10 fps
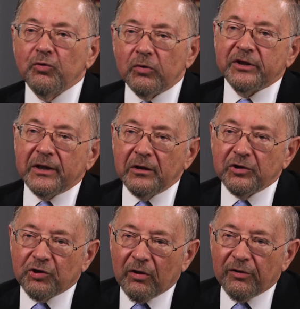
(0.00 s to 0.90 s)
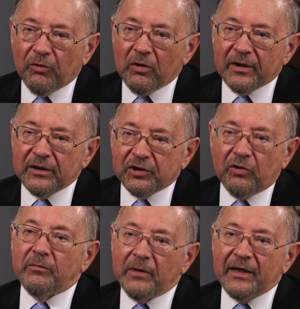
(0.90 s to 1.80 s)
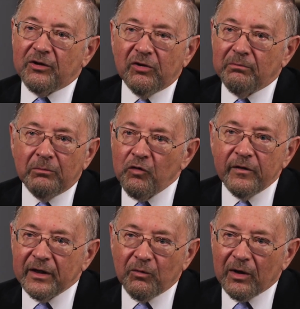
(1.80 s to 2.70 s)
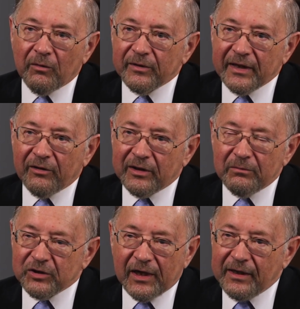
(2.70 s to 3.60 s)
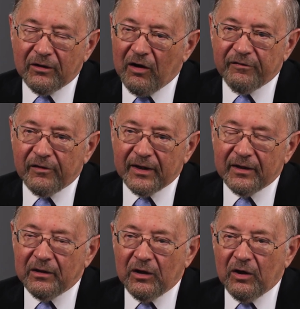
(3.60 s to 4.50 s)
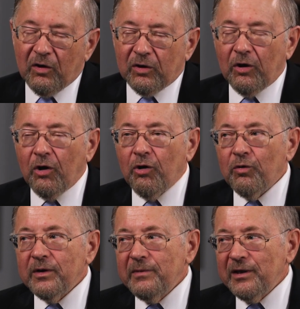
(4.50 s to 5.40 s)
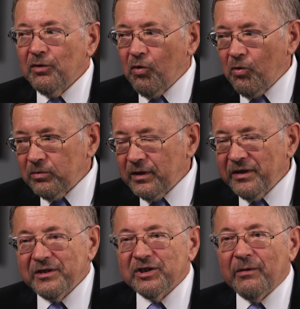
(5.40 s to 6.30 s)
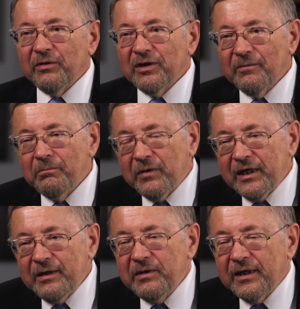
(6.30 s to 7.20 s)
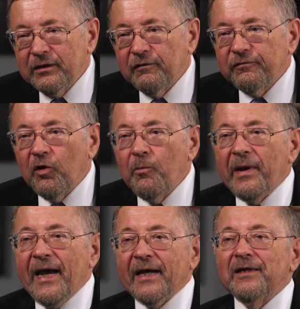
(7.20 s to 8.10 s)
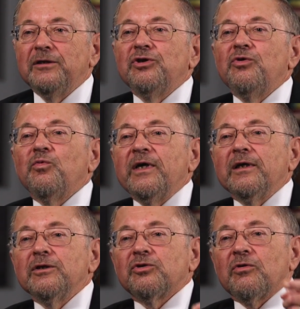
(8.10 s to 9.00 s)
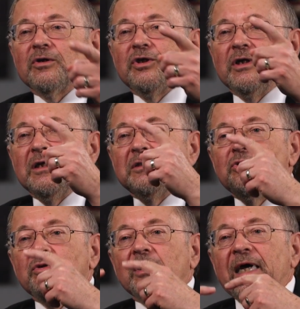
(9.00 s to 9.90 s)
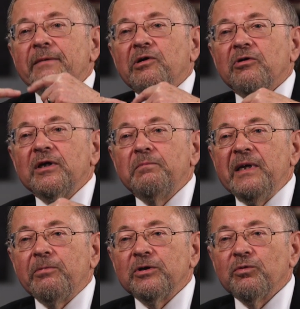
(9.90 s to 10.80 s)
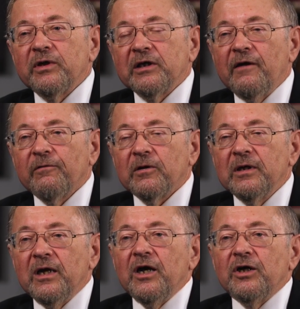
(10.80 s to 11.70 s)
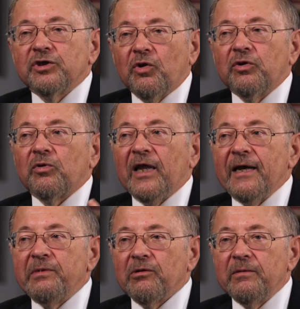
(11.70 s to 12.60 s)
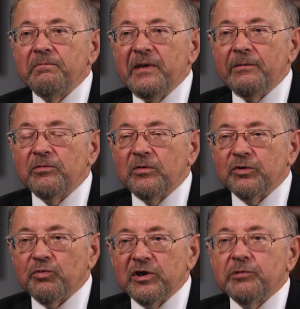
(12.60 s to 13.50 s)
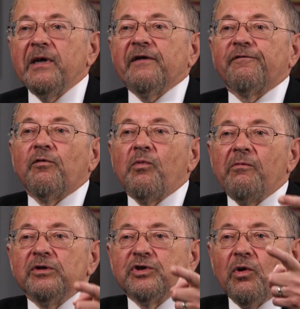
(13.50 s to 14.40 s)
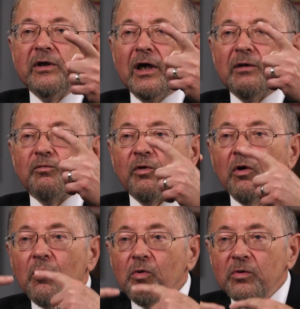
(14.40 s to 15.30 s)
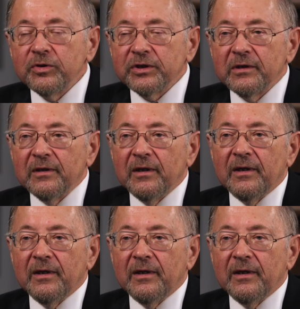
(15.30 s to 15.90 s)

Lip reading: dual signature authority, so the money couldn't move anywhere without them signing off on it. Lo and behold, some of the money began to flow back into reconstruction, into the Liberian people to recover. So the Liberian people's respect for what was going on rose.